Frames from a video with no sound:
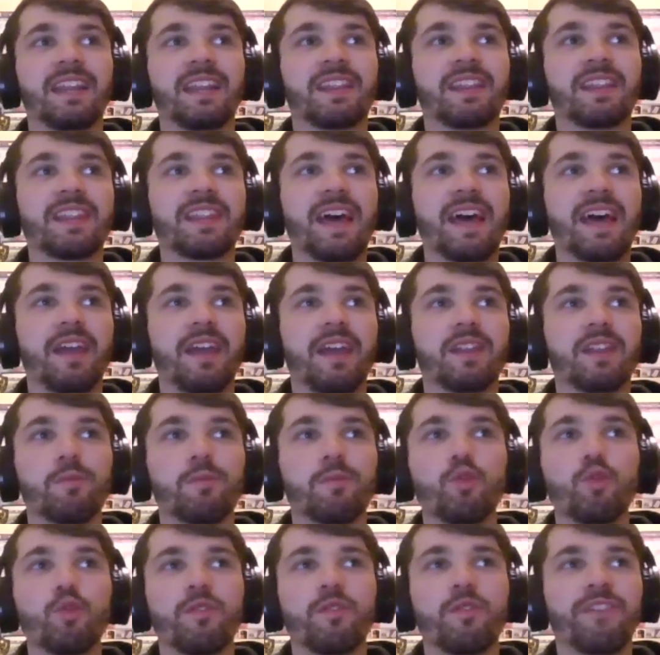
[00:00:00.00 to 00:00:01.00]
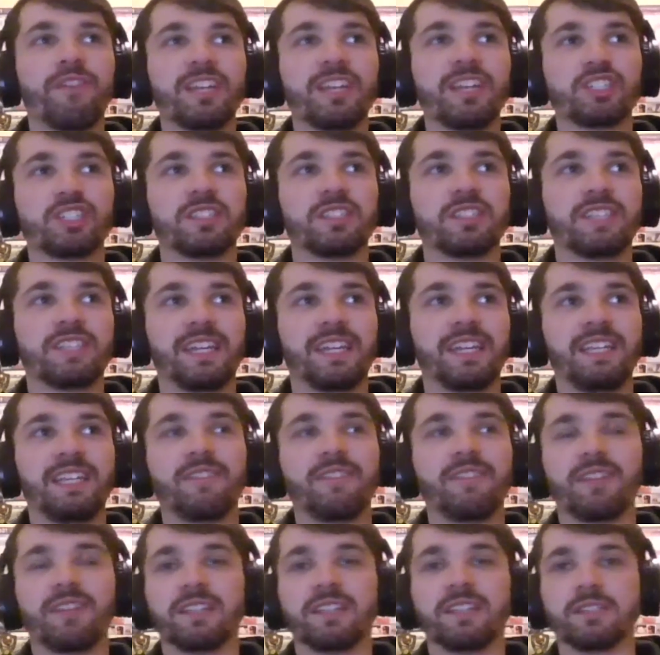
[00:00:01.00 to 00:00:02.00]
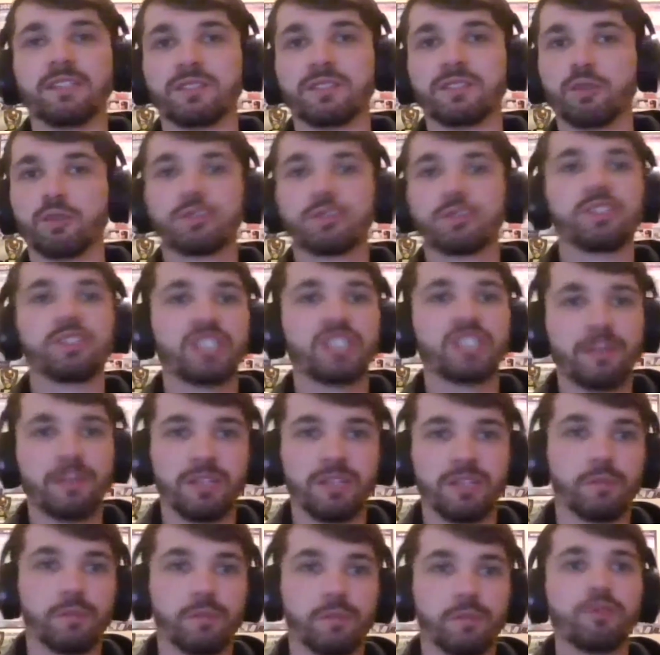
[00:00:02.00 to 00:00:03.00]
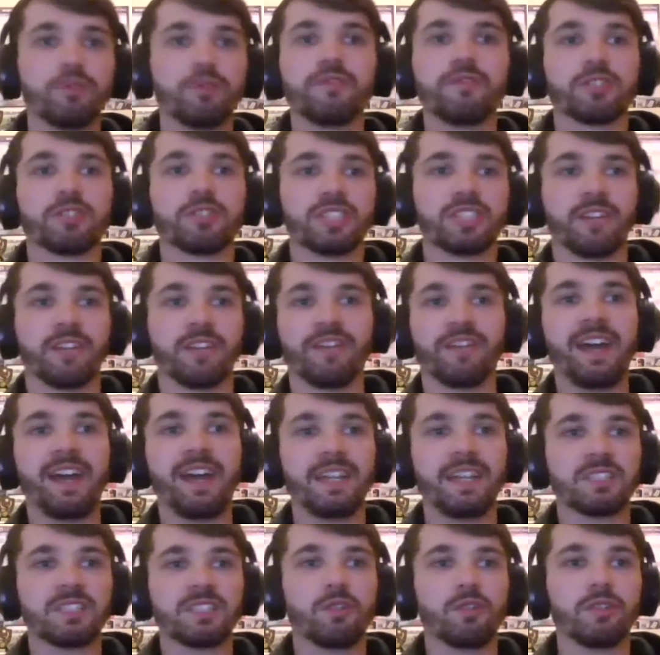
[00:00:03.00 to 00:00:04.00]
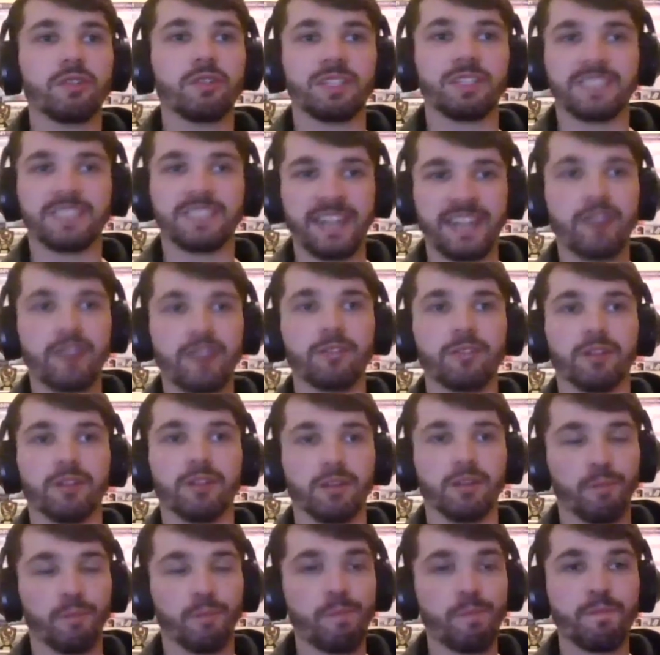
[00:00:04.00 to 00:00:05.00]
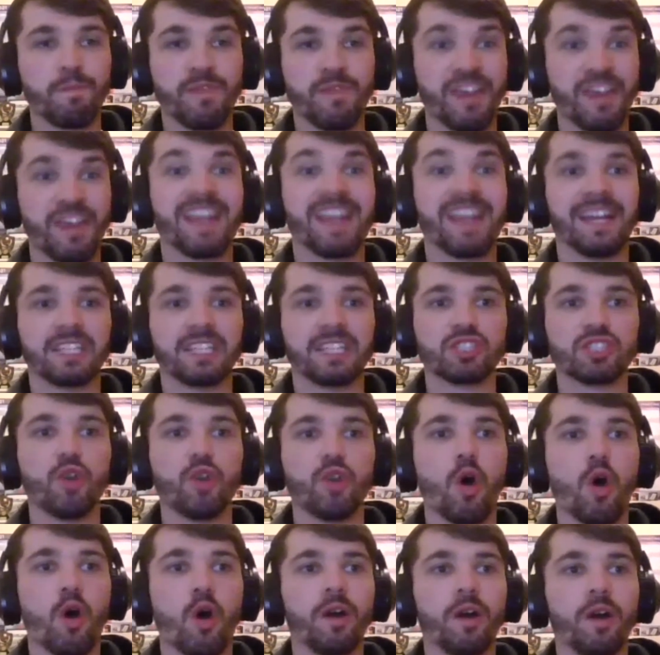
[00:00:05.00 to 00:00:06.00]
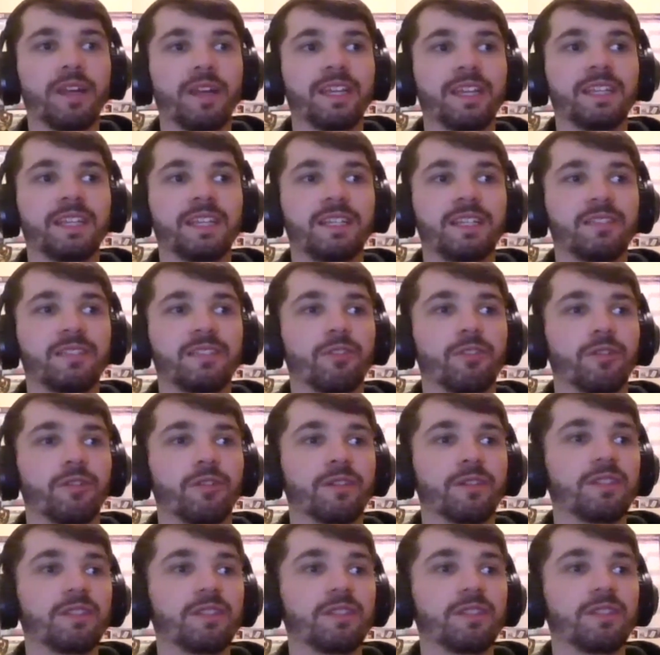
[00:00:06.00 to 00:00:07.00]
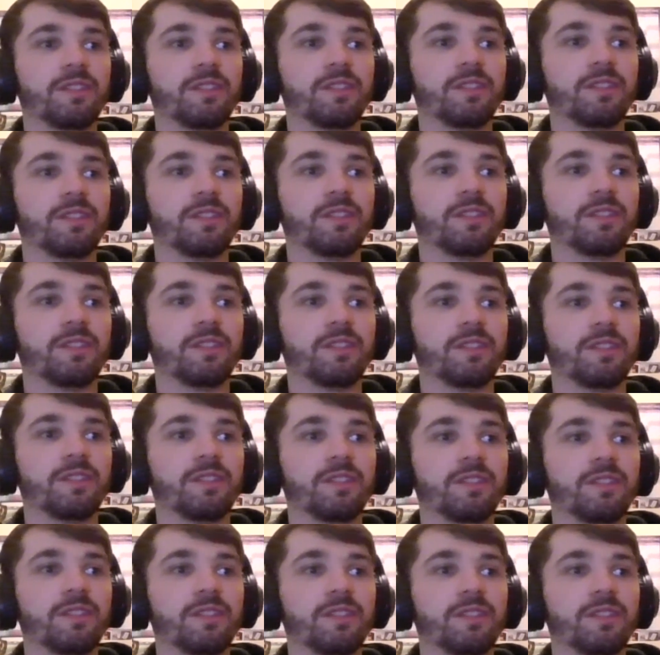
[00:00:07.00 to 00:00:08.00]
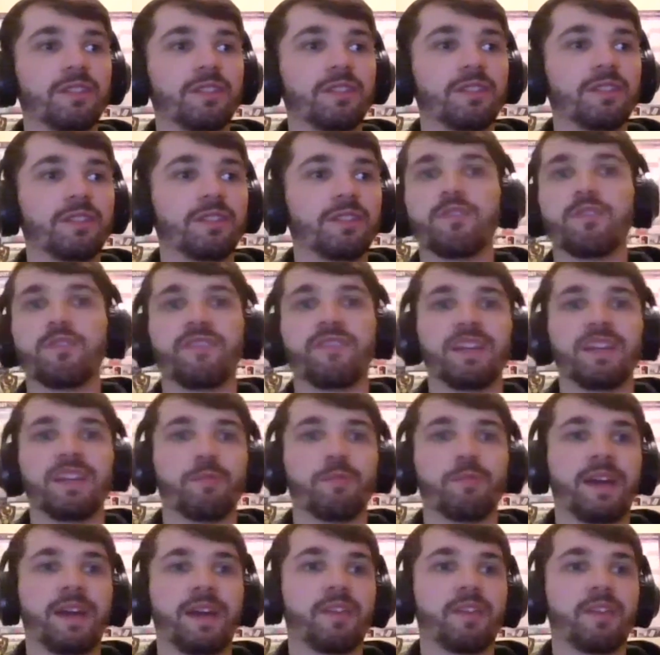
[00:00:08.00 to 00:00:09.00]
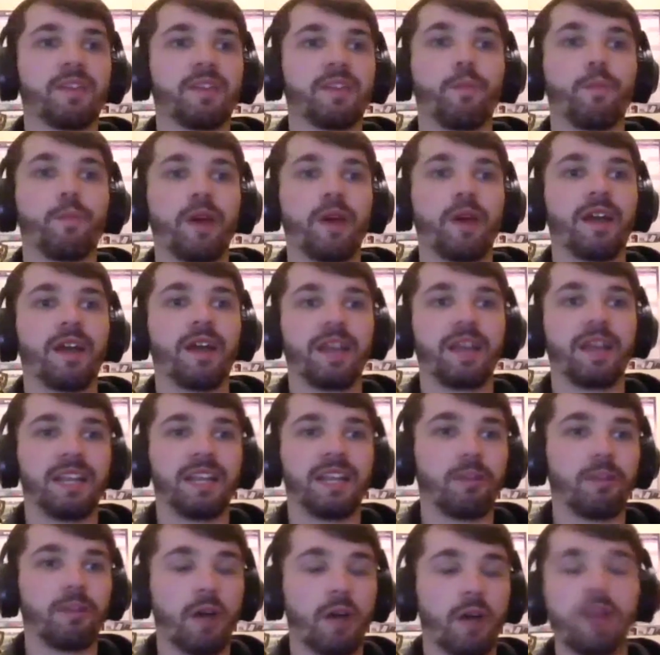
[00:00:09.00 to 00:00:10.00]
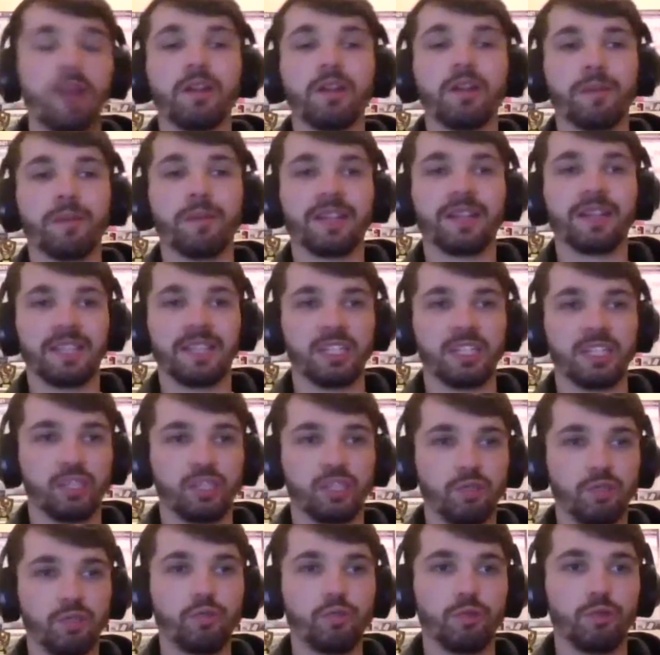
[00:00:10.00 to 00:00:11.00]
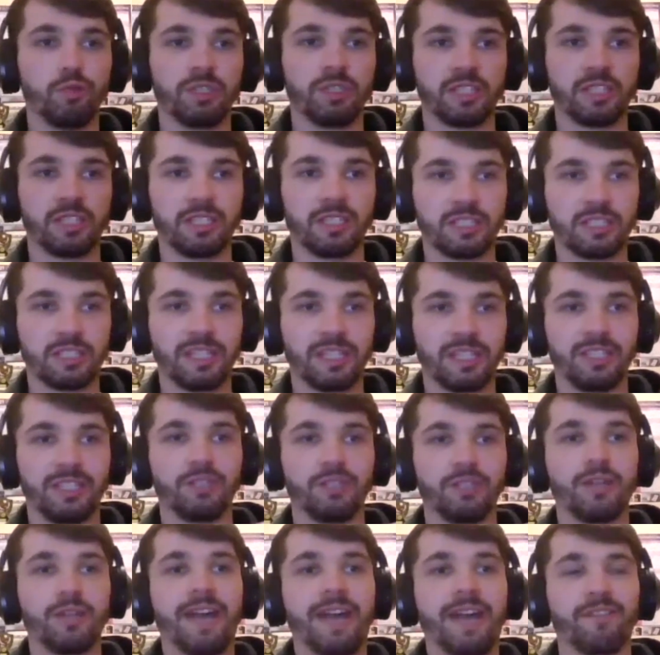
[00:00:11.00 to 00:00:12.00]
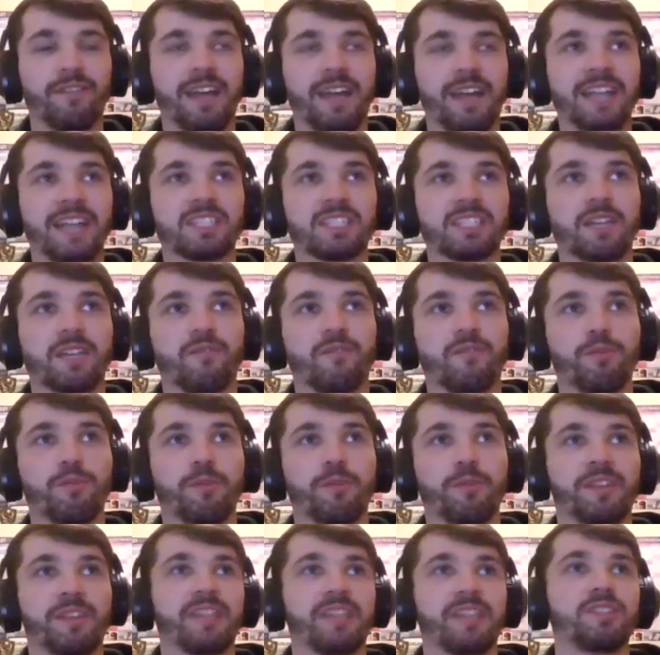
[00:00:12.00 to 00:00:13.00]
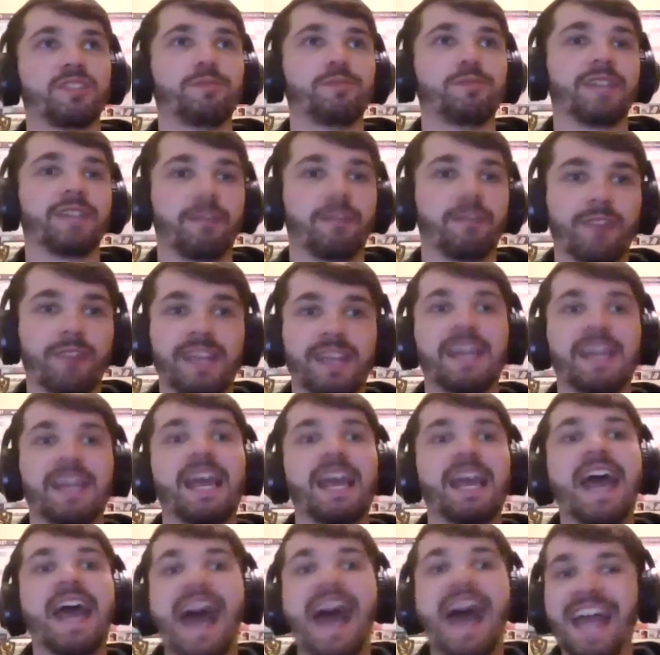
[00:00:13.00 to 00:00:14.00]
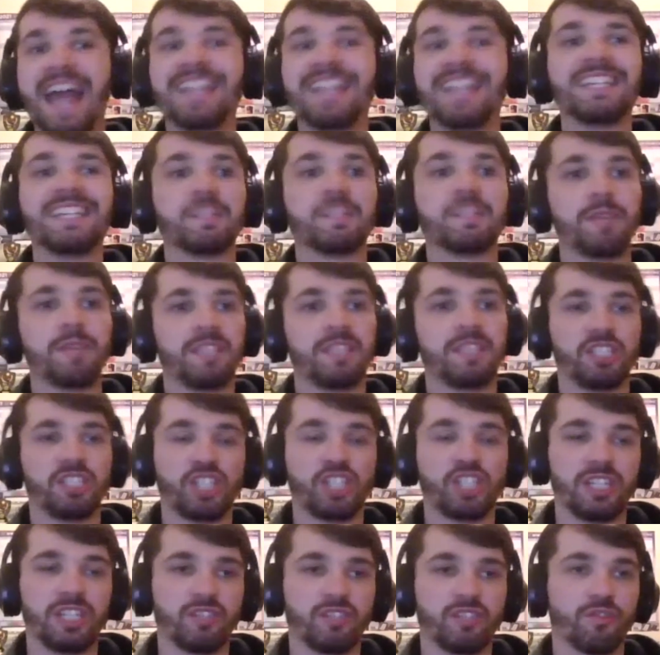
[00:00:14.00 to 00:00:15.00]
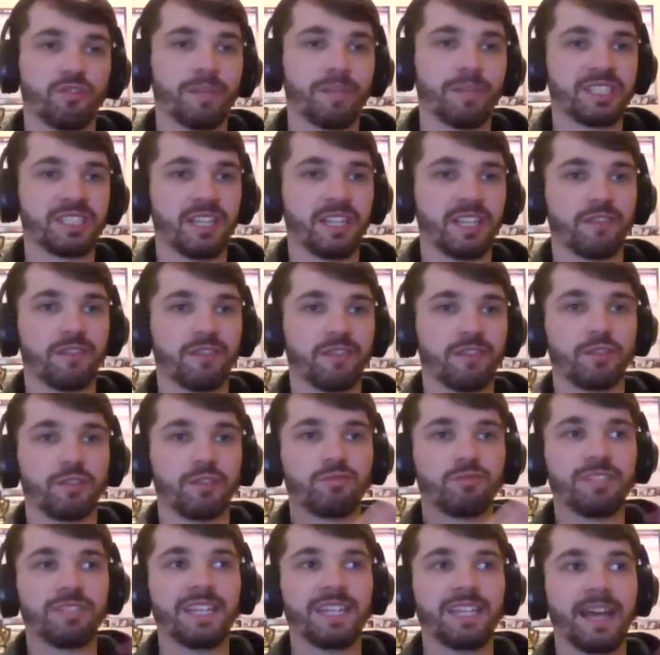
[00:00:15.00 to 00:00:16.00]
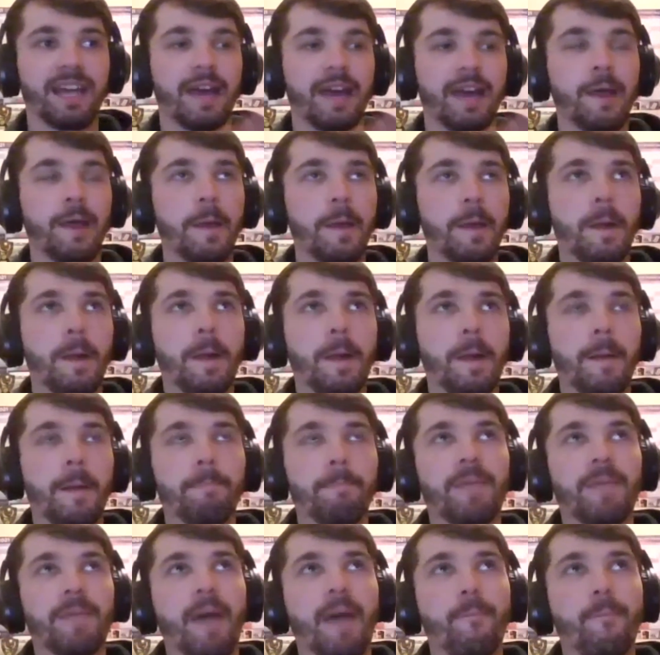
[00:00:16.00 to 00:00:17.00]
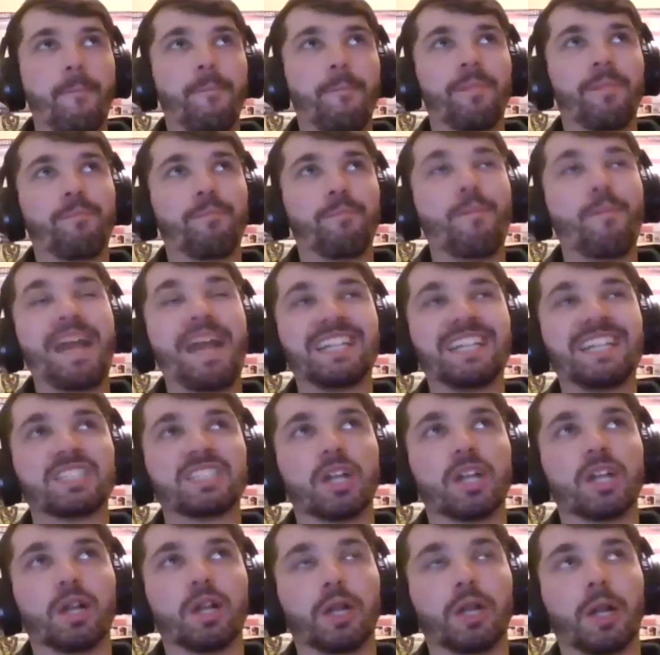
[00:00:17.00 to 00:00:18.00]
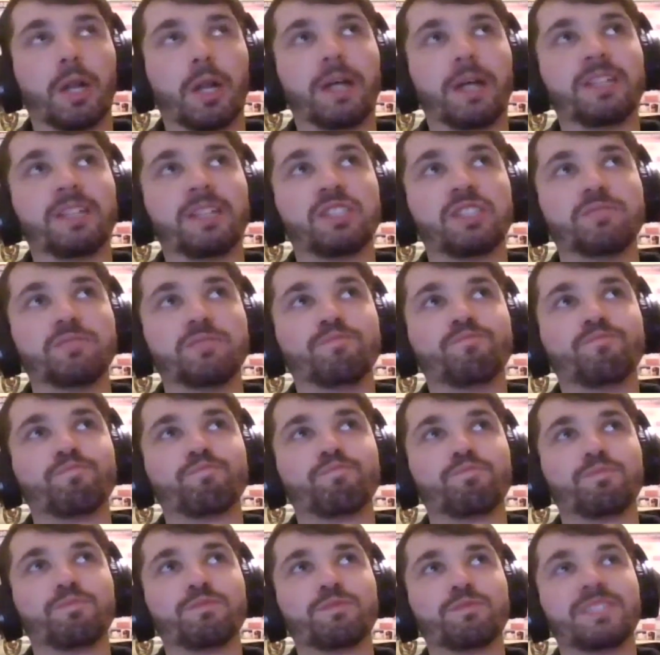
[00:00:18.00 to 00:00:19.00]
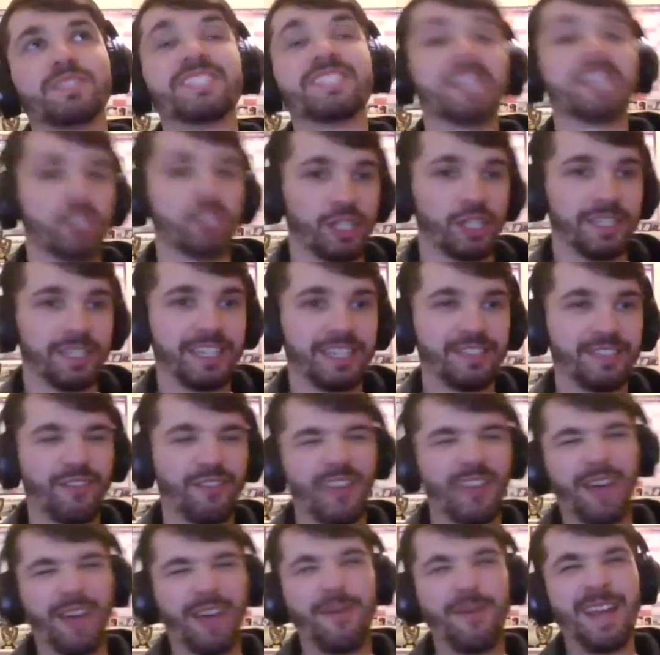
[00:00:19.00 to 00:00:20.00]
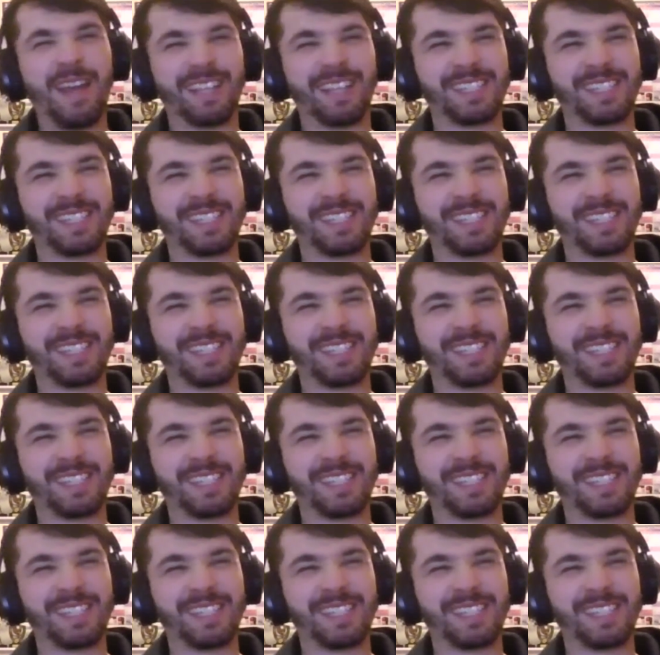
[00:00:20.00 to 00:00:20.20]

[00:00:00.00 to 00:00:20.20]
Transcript: that the motivation to even go to the gym and improve yourself, that is all an internal thing. It's not, you might see someone and be motivated by them, but ultimately it's you. It's it has to come from within to be like, right, I need to make these changes for myself. So it's really a mental decision, if that makes sense.